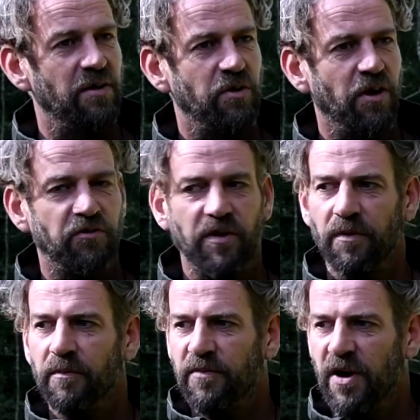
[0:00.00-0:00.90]
You know, it's a
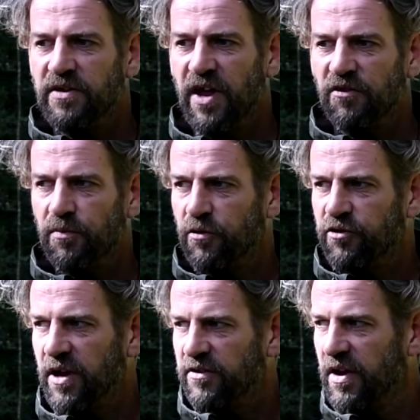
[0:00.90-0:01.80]
very dense
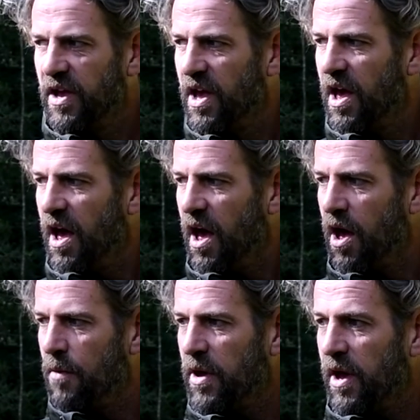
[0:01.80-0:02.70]
project,
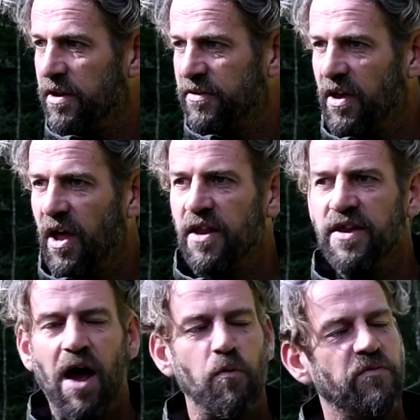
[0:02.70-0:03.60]
and
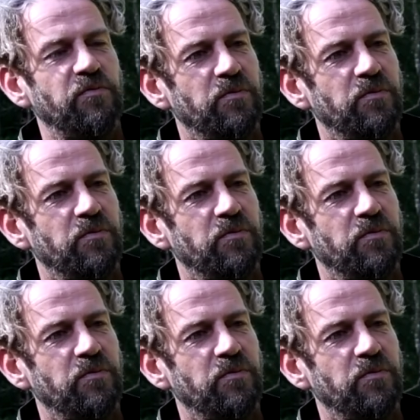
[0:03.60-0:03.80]
now we're